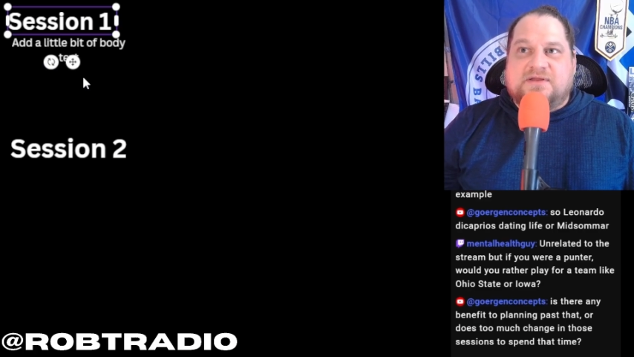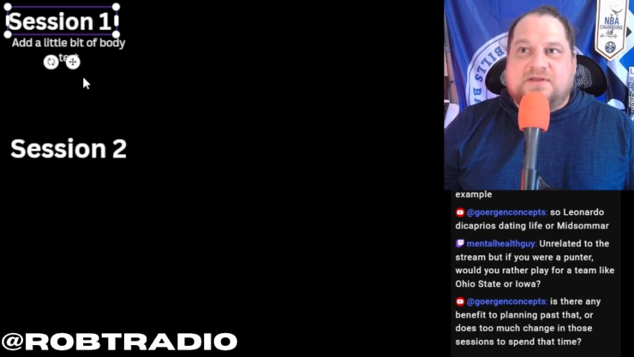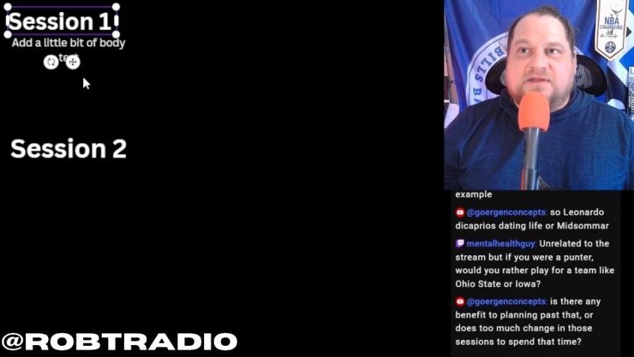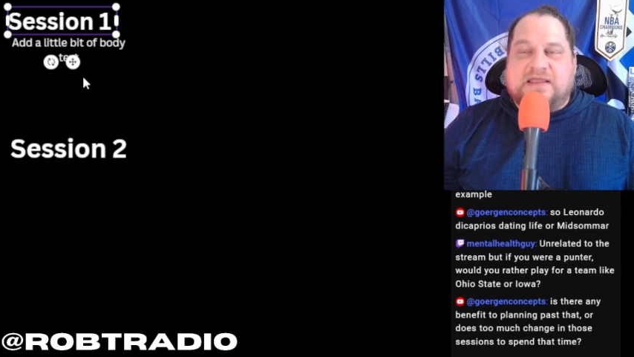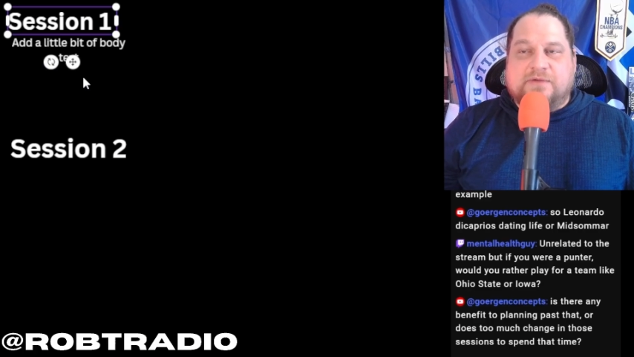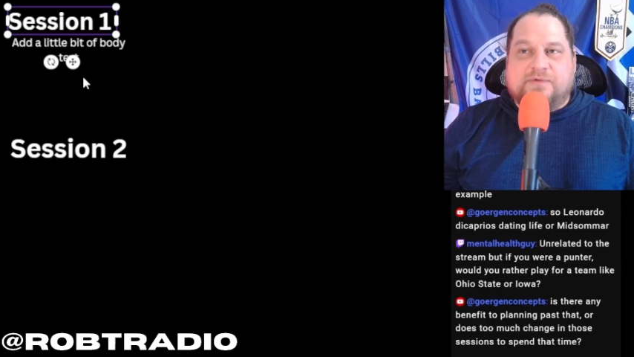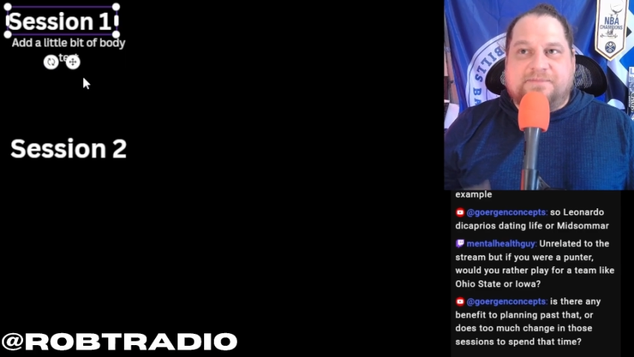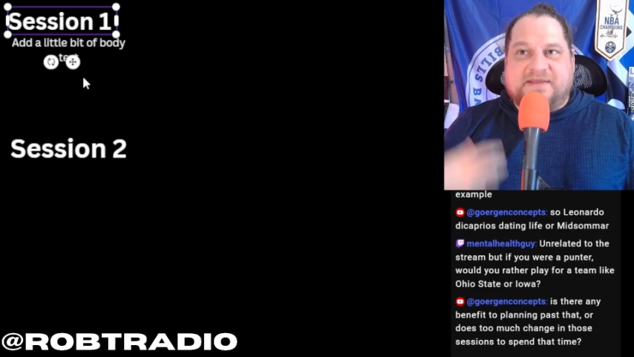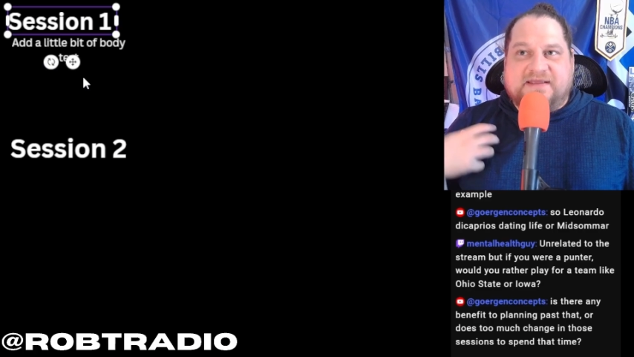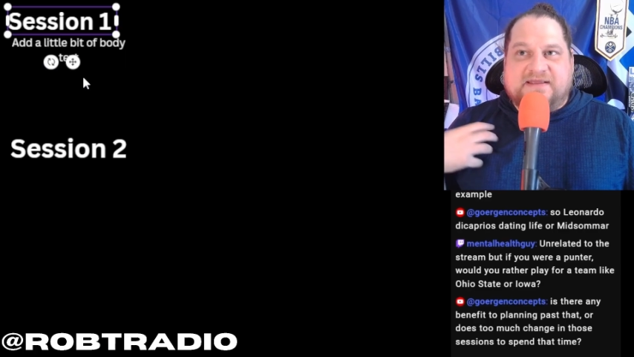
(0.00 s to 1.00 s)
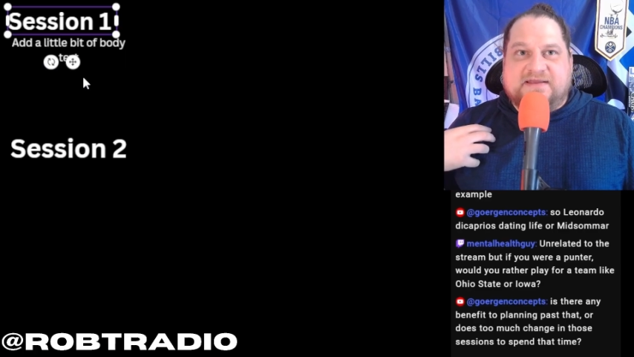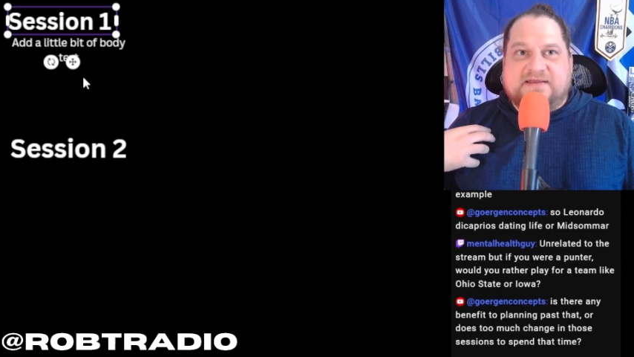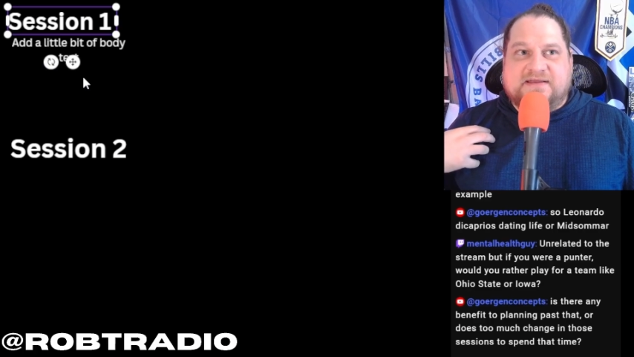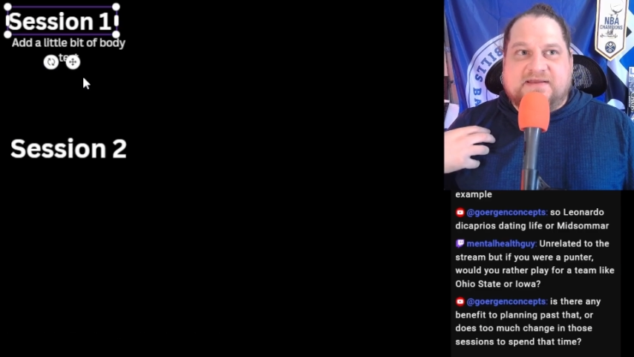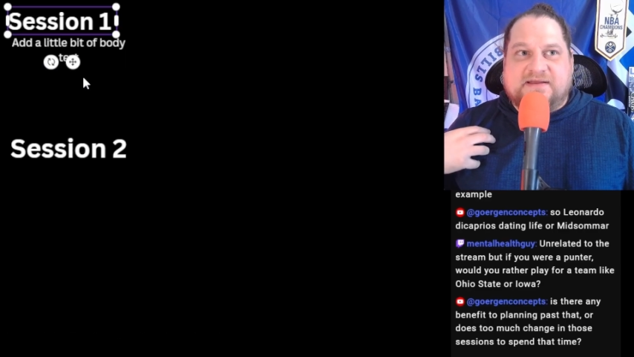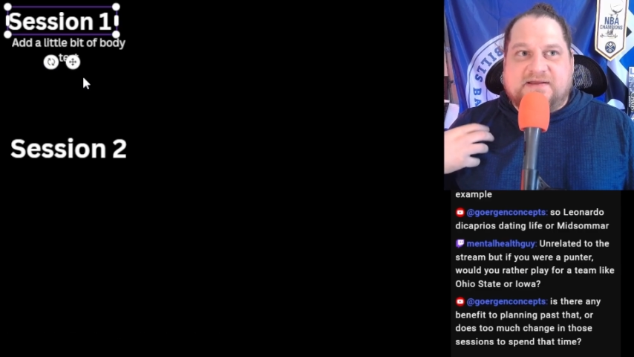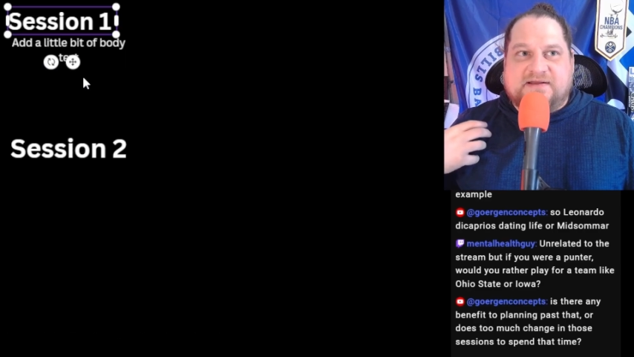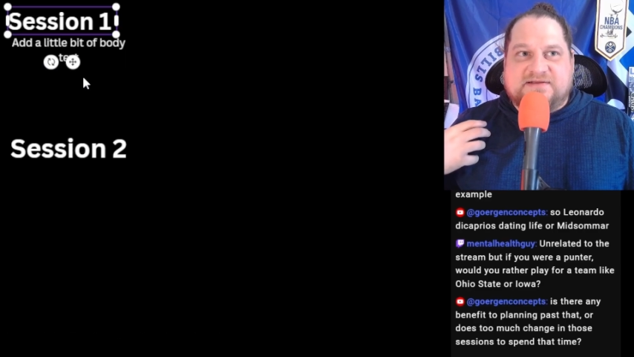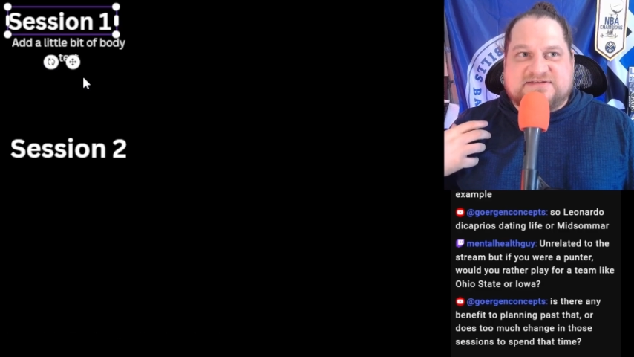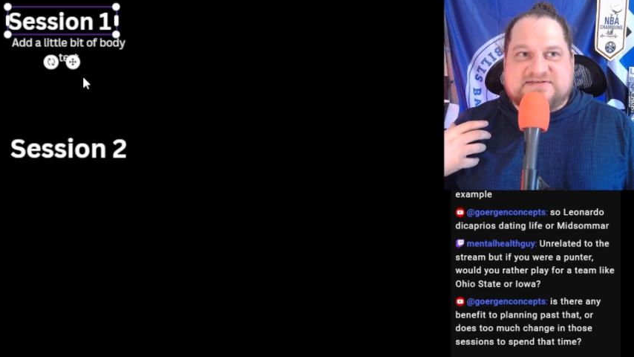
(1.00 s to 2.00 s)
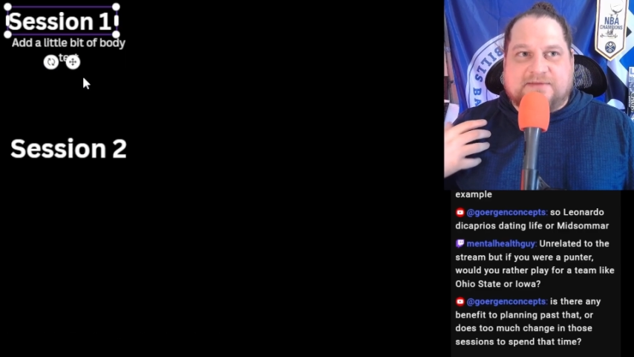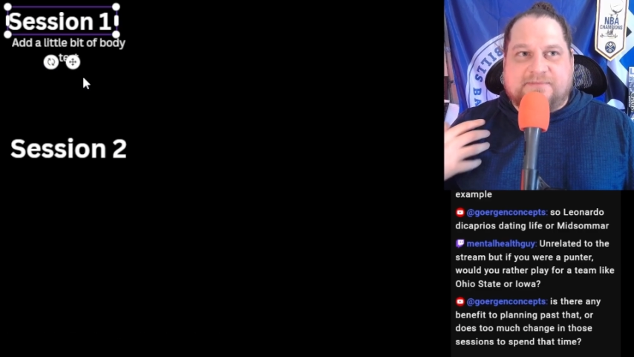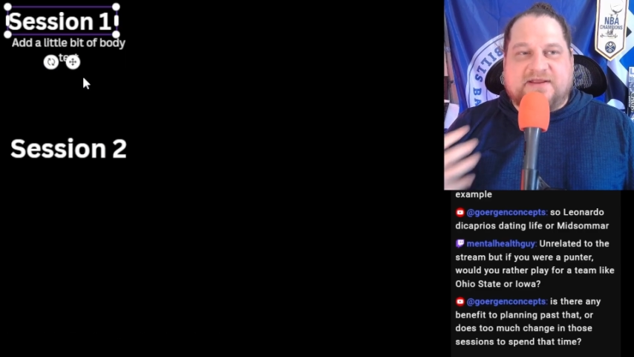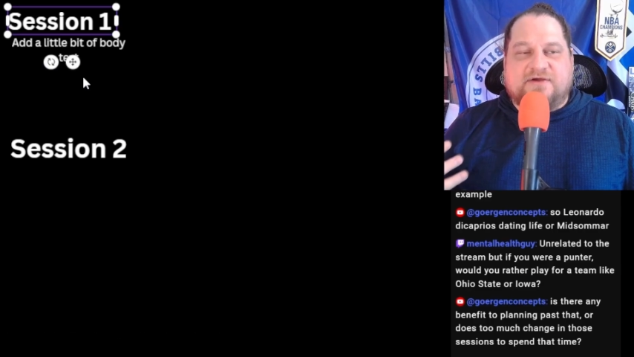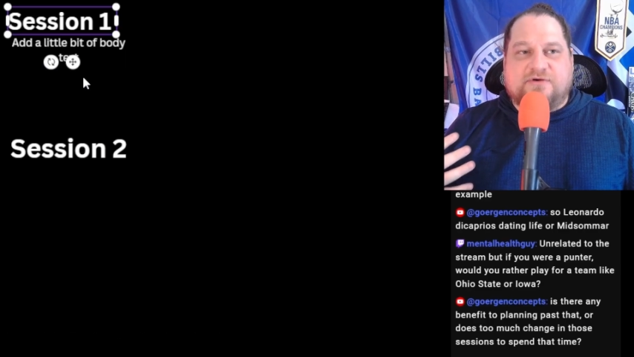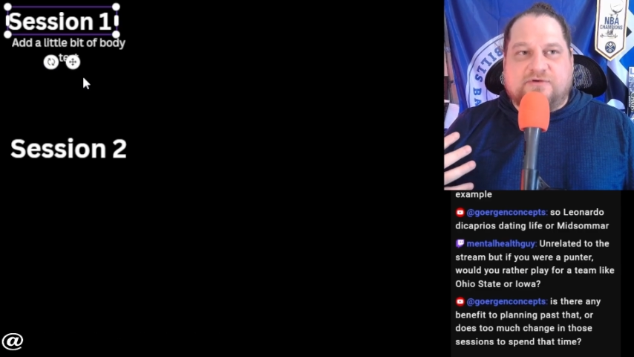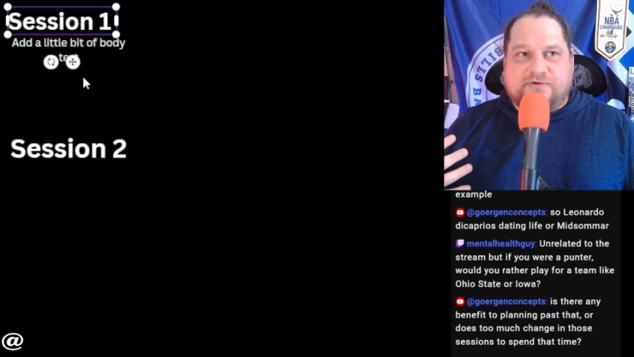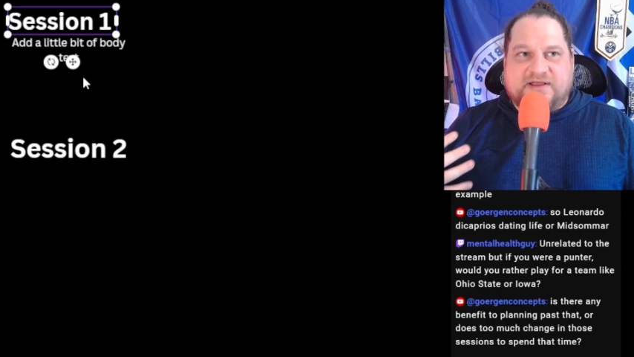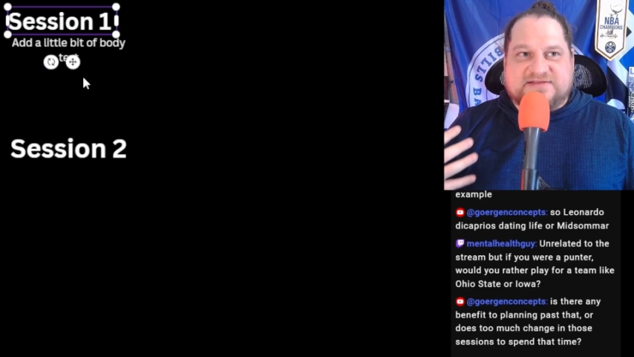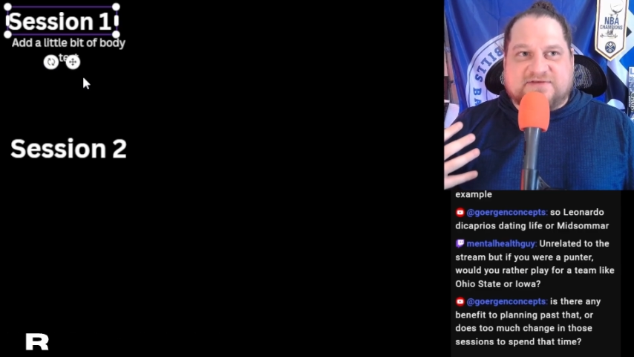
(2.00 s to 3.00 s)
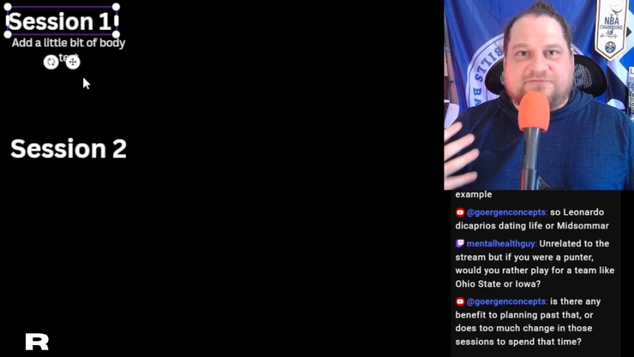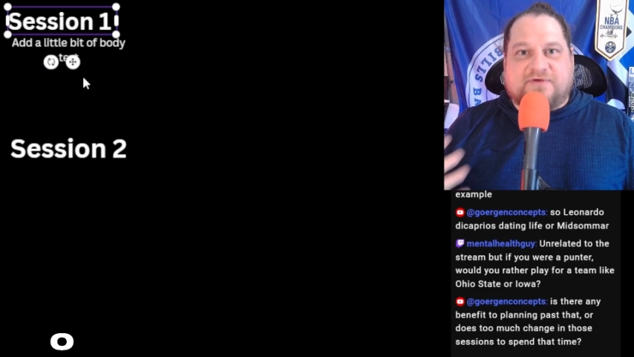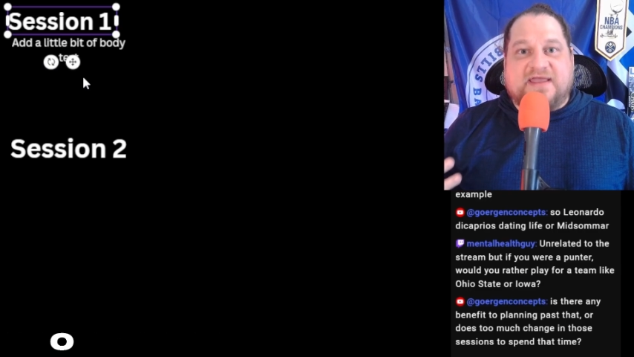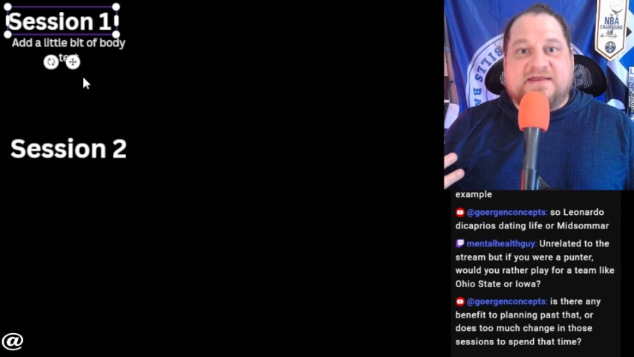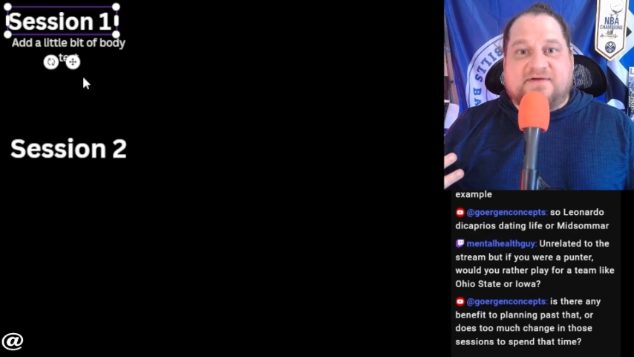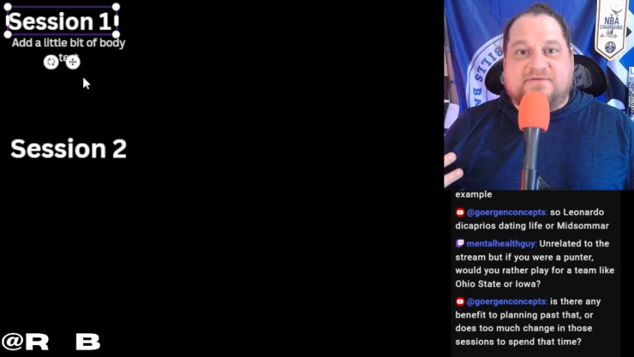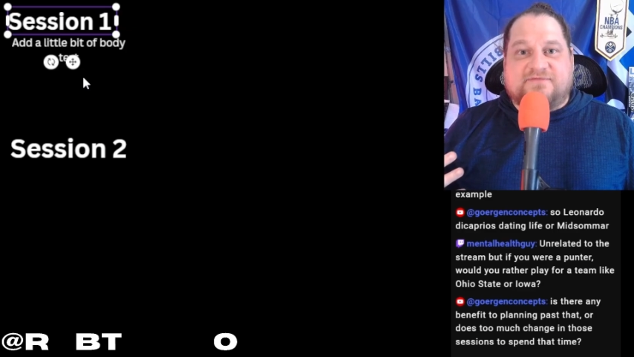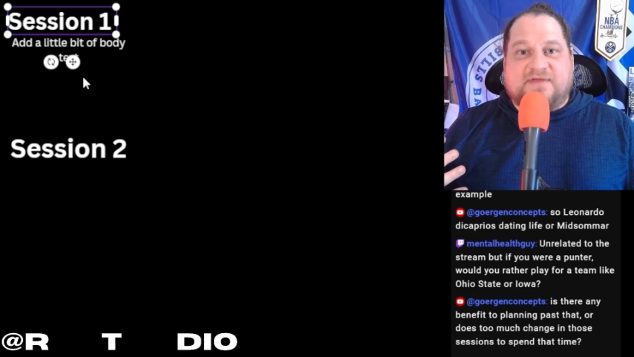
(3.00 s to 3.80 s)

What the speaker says: it would be somebody who is afraid of